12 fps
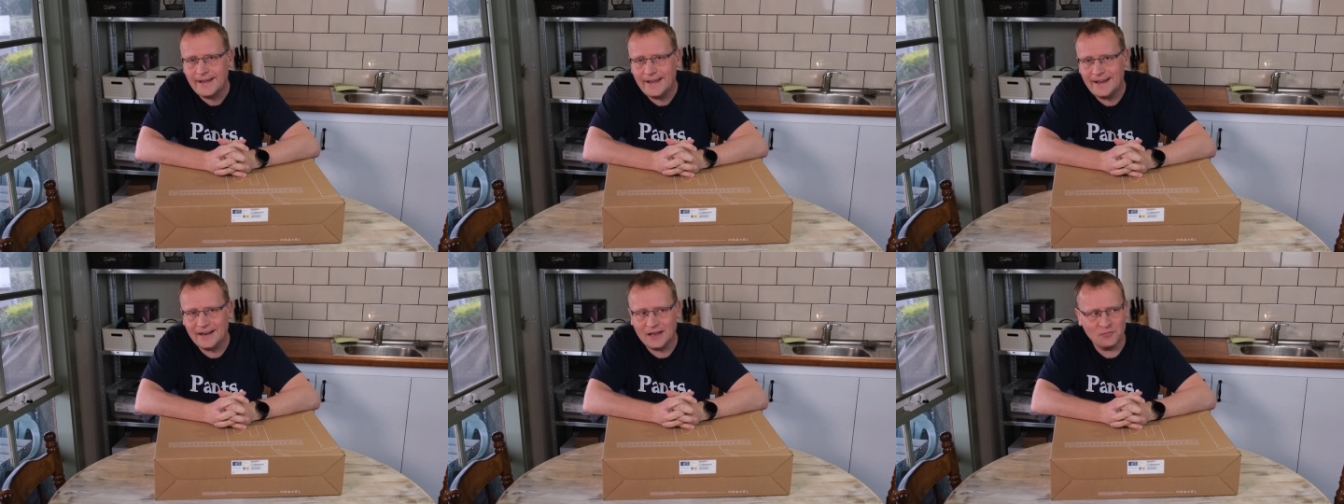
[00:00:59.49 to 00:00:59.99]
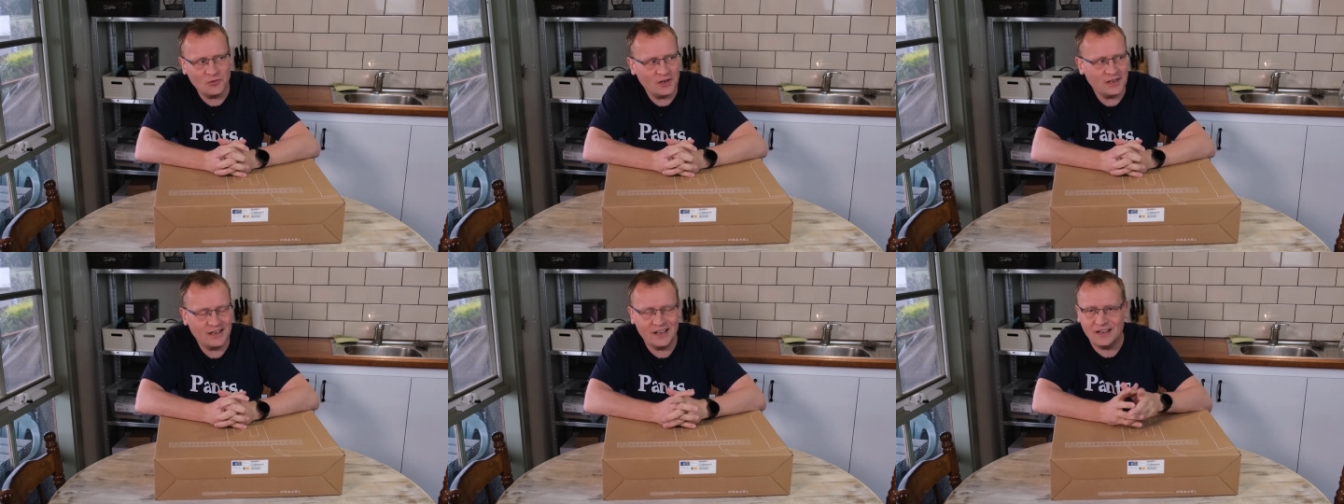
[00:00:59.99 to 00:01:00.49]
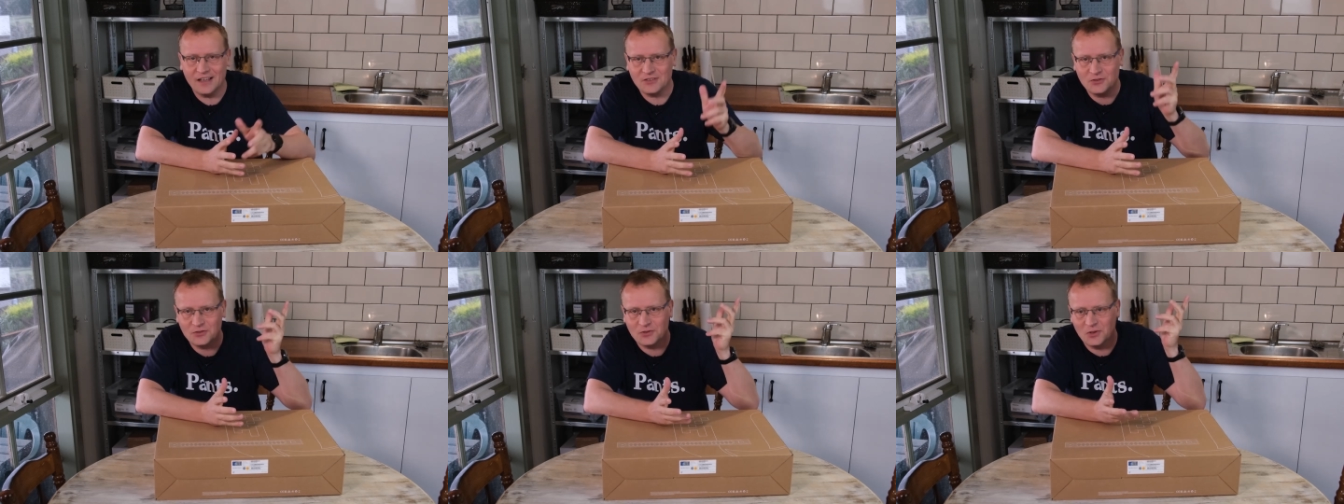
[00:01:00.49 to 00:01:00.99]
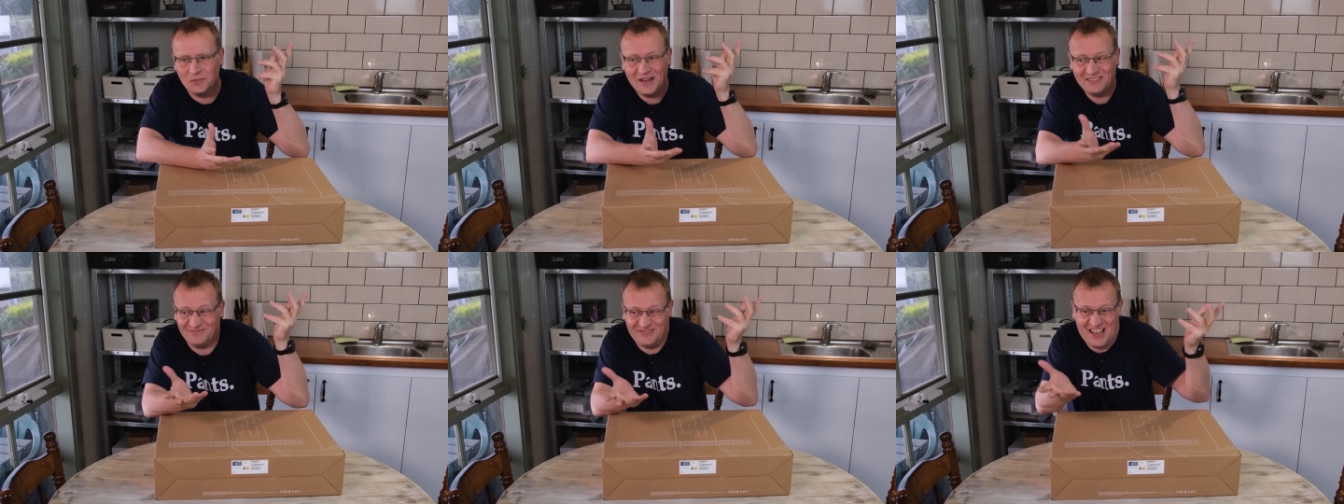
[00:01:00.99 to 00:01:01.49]
and I'm running at, as you saw,
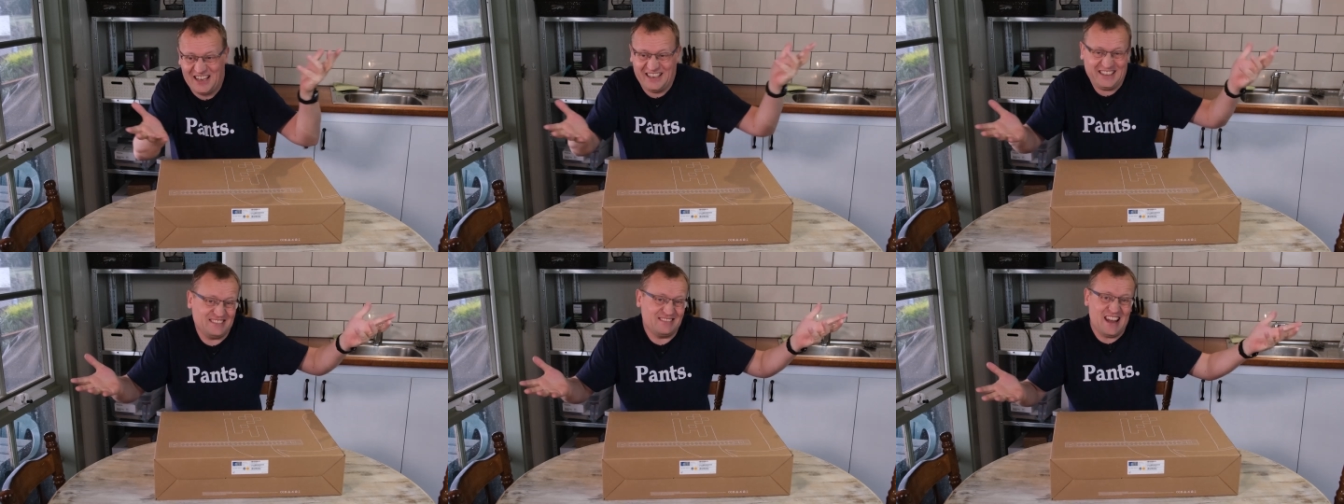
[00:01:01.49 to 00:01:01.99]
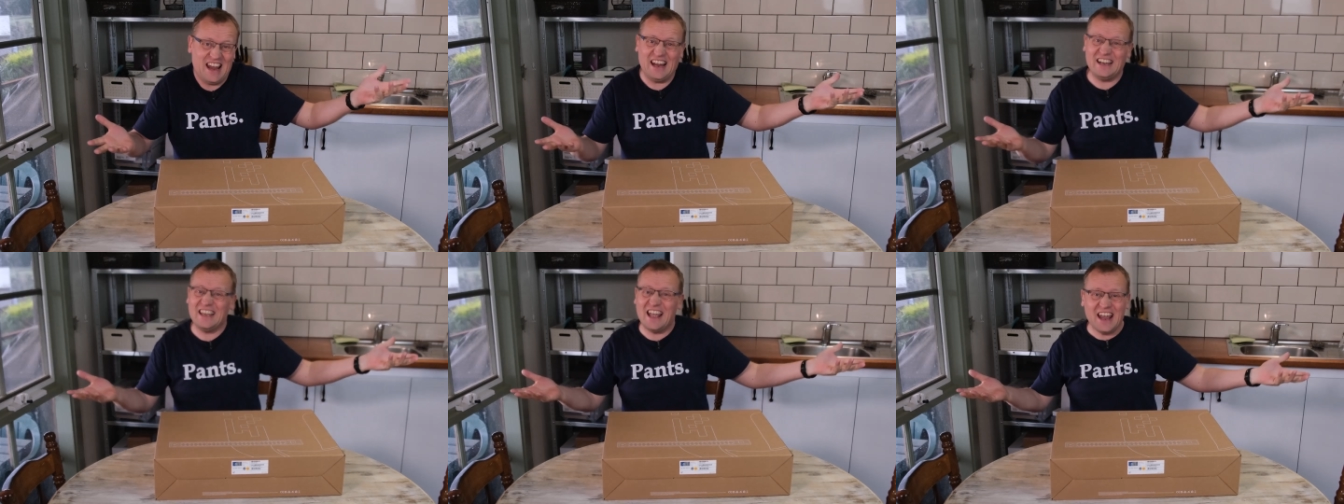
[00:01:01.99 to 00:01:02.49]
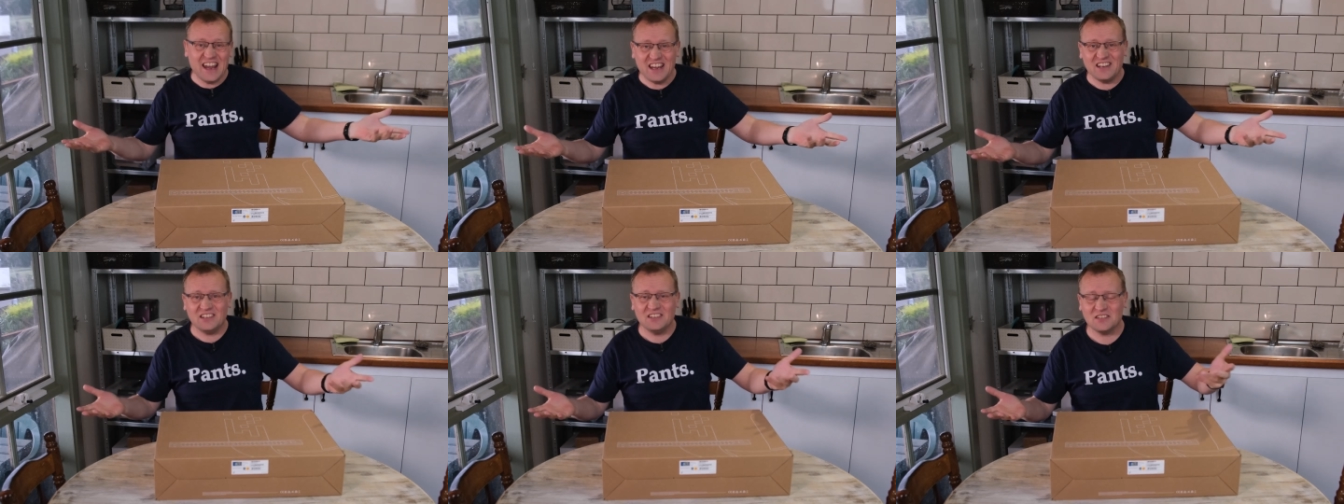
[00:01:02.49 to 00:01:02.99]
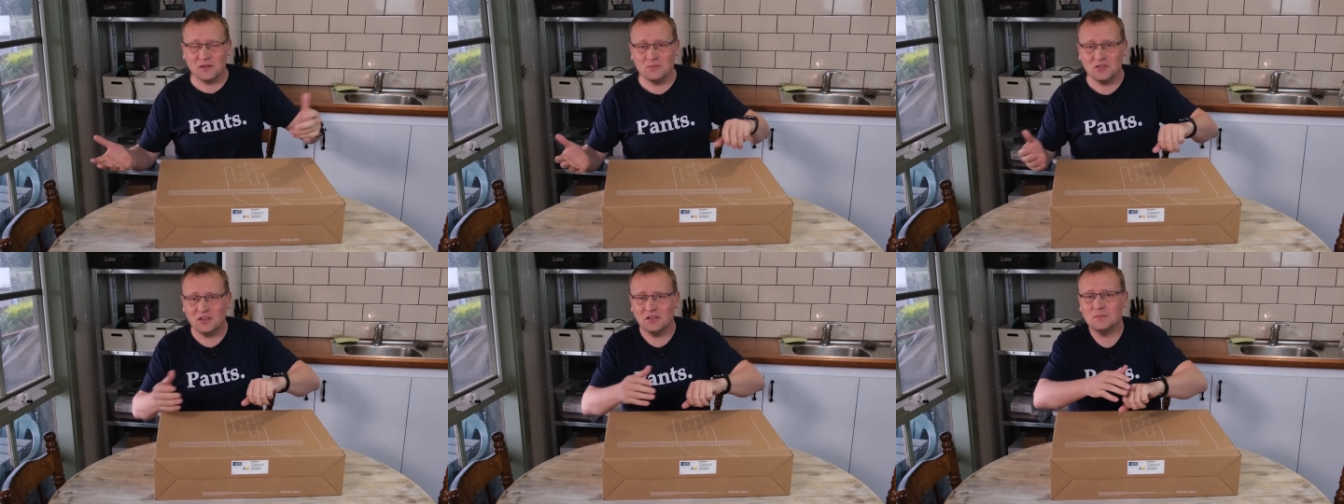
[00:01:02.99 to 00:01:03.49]
about eighty-eight
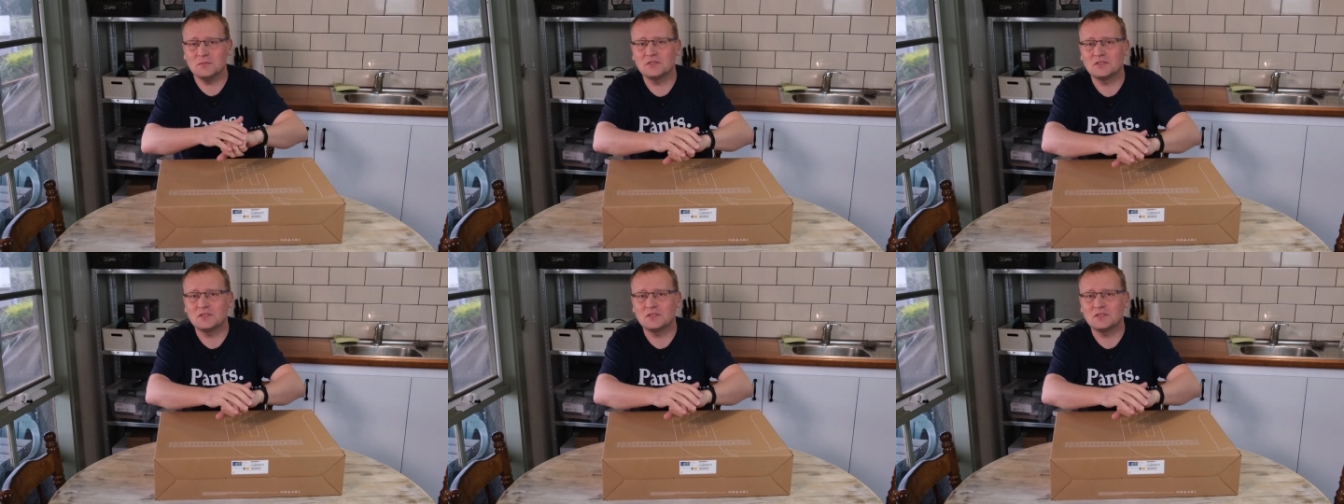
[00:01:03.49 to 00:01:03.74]
sometimes,